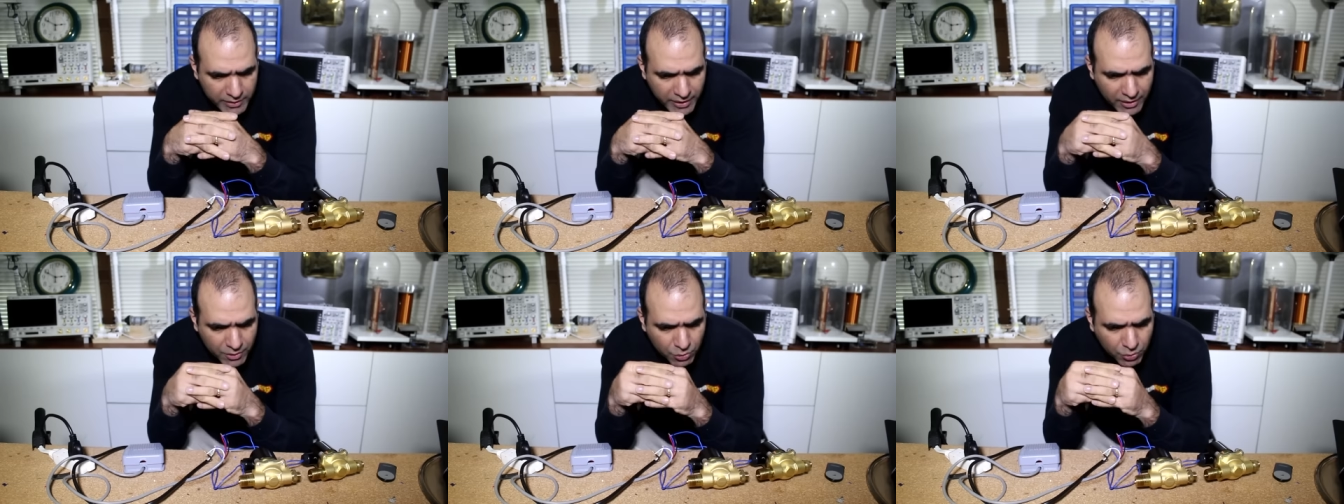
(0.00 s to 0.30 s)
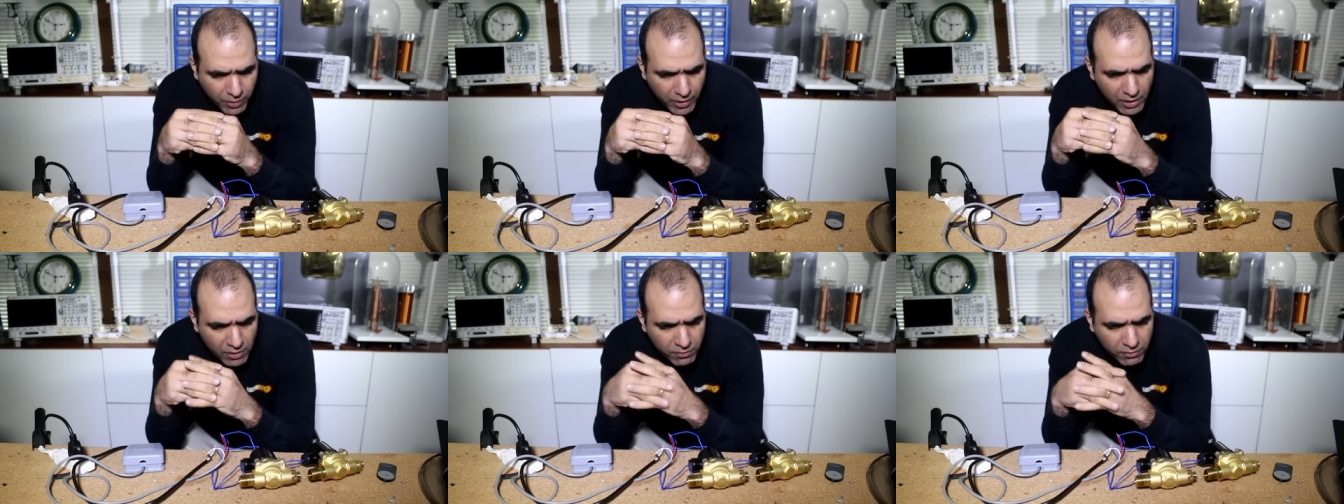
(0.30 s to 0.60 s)
that
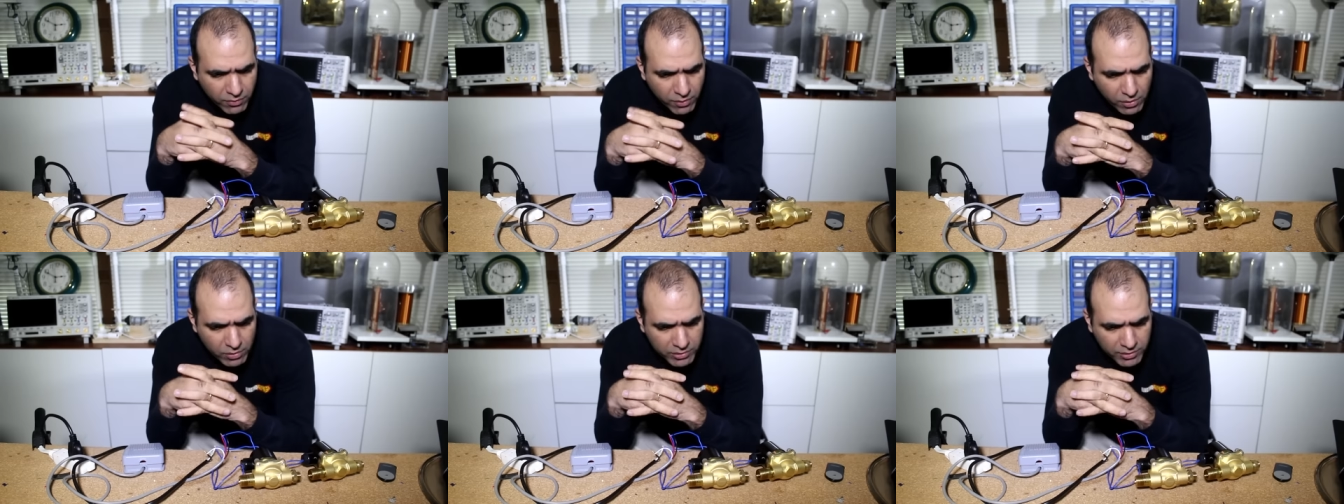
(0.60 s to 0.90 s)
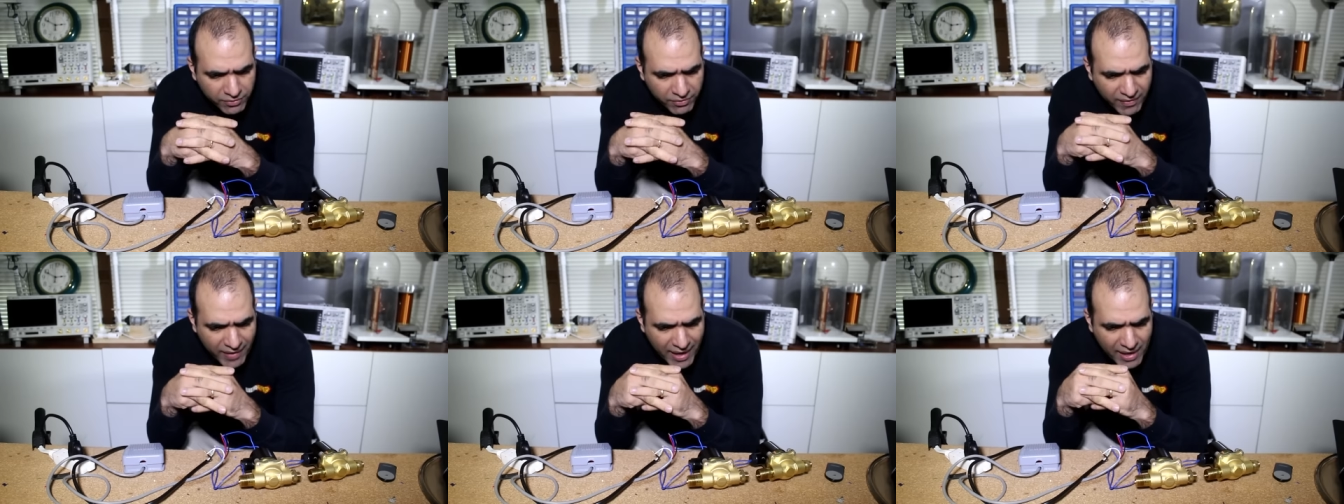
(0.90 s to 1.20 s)
12 volt
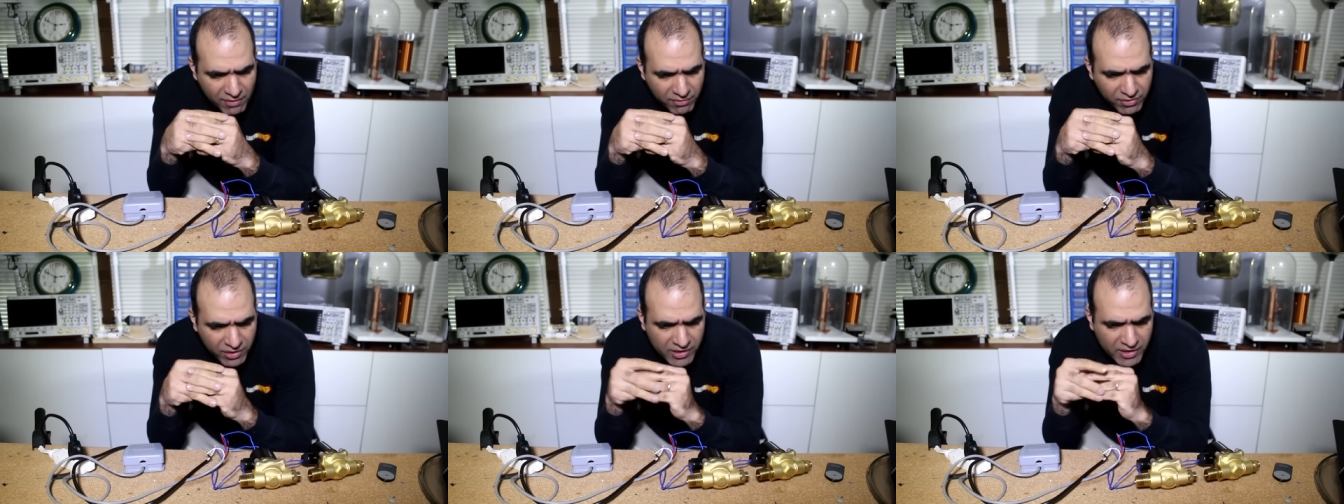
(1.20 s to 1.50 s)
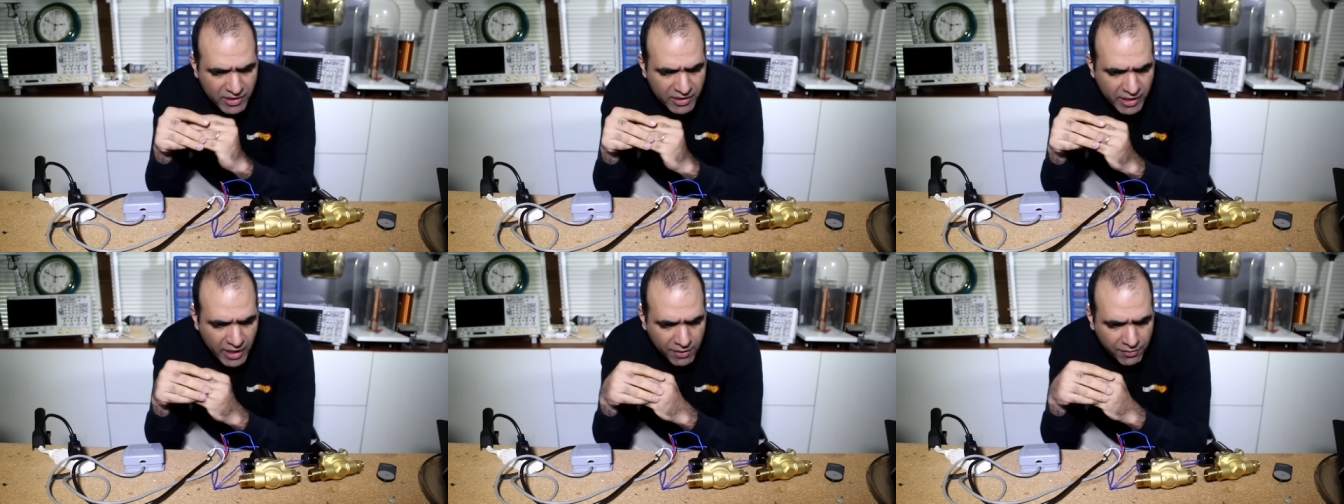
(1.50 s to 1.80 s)
valve
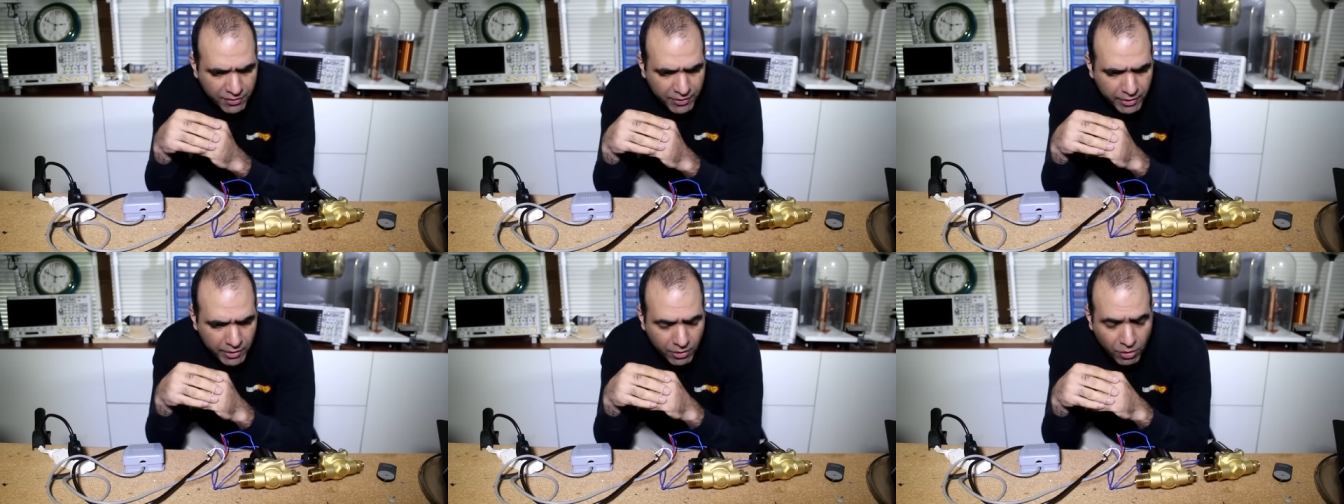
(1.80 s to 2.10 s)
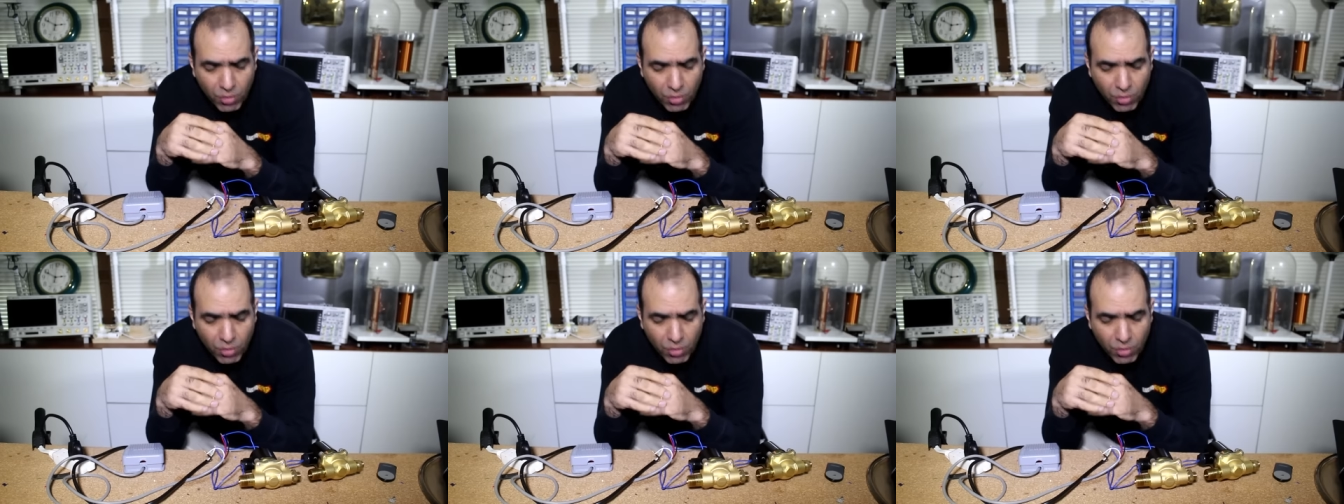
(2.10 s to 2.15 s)
was safer,